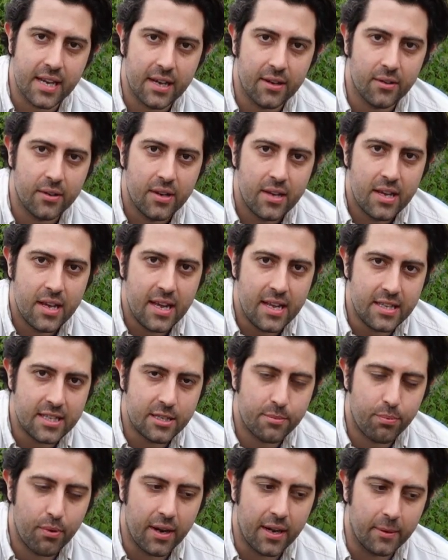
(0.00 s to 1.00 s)
out in
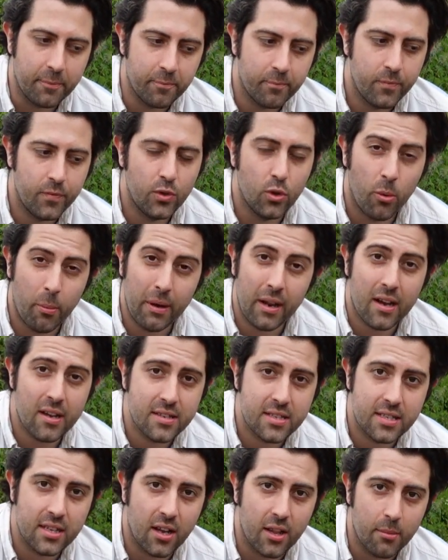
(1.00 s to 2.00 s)
spring. Normally I
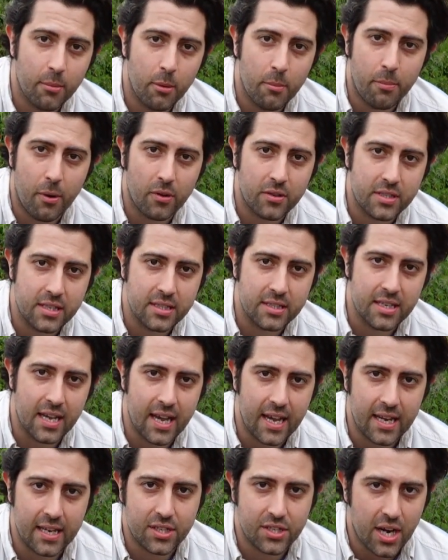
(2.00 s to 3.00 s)
start them on Boxing
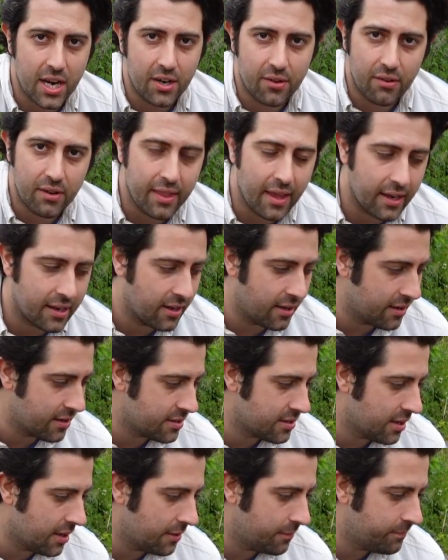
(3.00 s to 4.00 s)
Day, January, that kind of
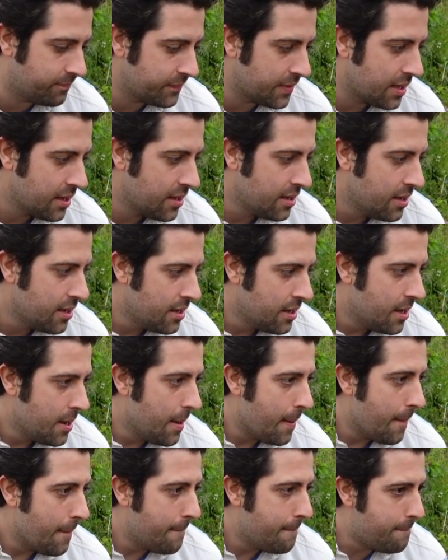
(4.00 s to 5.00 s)
time.
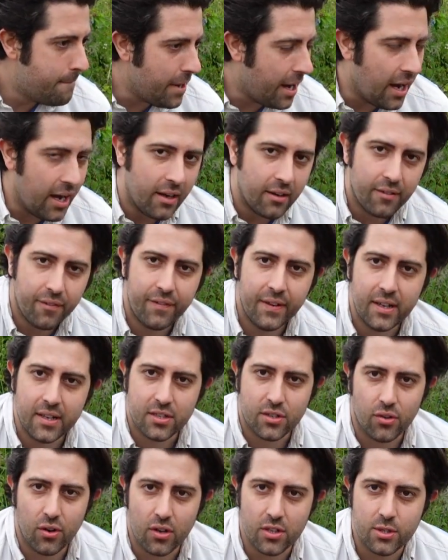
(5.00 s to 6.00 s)
But
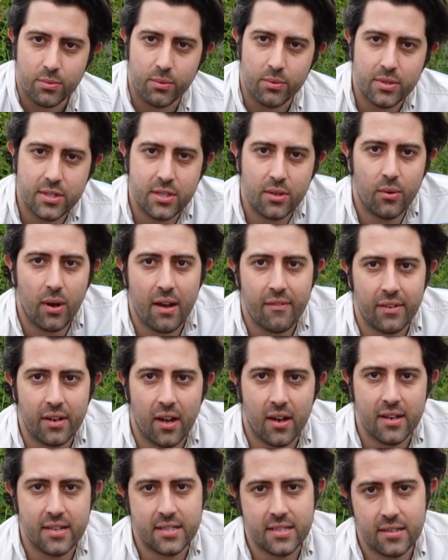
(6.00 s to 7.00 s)
fingers crossed, we'll still have a
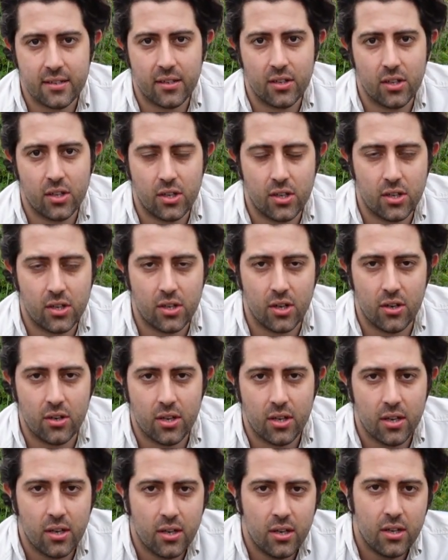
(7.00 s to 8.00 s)
nice, good,
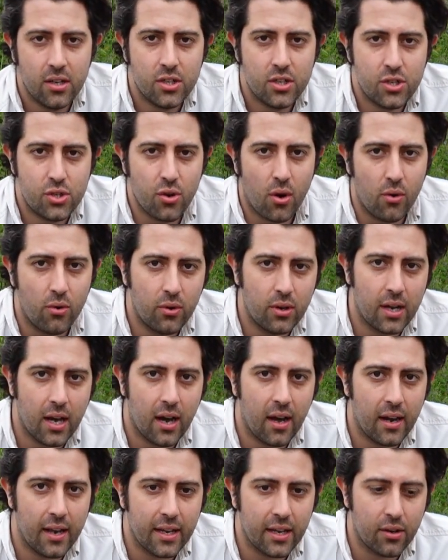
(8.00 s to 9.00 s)
strong
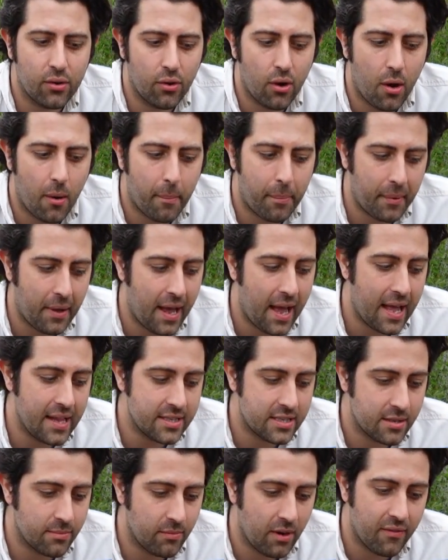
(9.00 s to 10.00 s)
garlic crop and
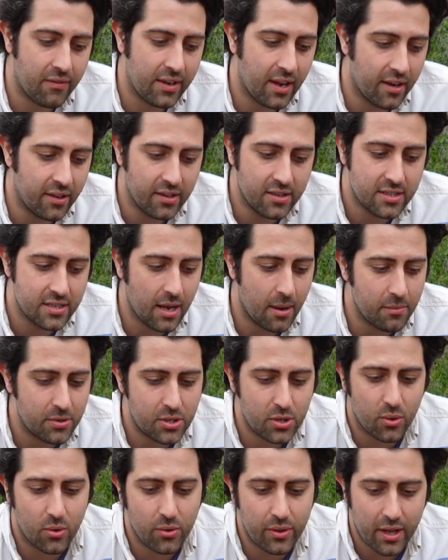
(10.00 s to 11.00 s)
some lovely onions. I'm
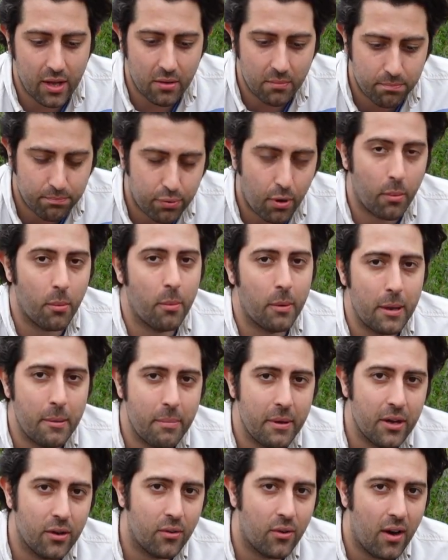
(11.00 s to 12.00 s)
sure they'll probably
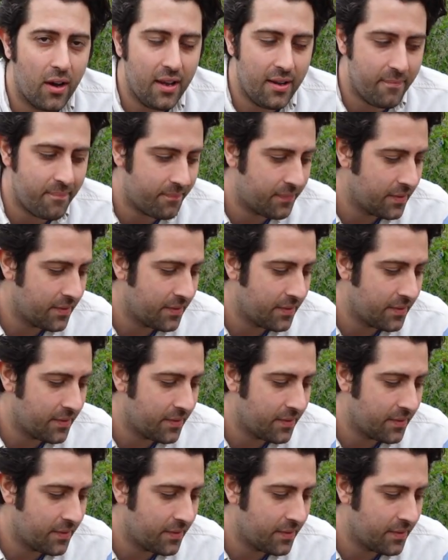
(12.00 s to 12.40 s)
be all right,